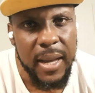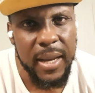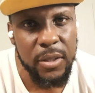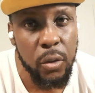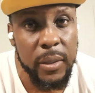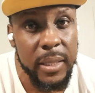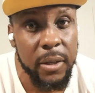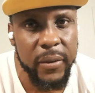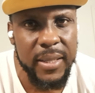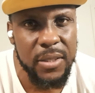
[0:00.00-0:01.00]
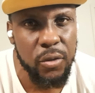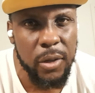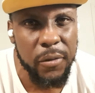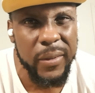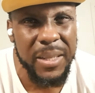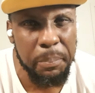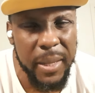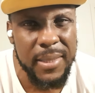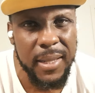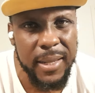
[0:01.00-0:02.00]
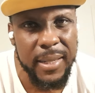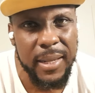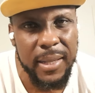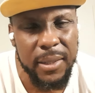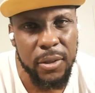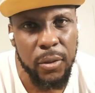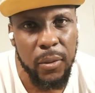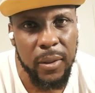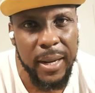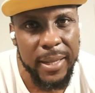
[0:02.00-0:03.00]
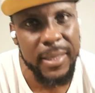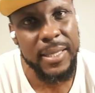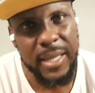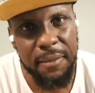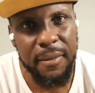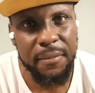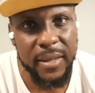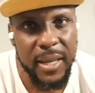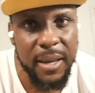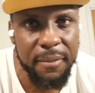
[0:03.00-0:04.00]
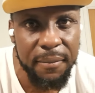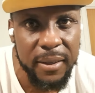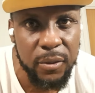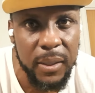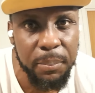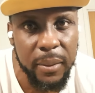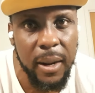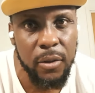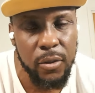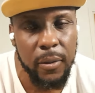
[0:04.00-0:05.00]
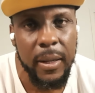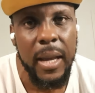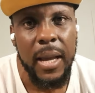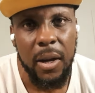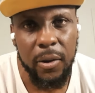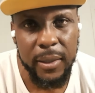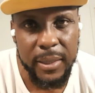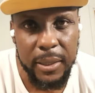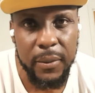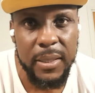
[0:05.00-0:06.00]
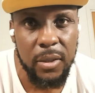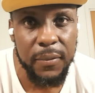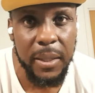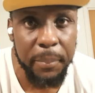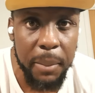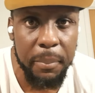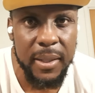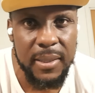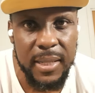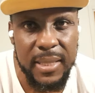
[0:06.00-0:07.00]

And so degrees do not really matter. And, uh, you know, unlike the EFF, the EFF actually prouds on, on the degrees of their members.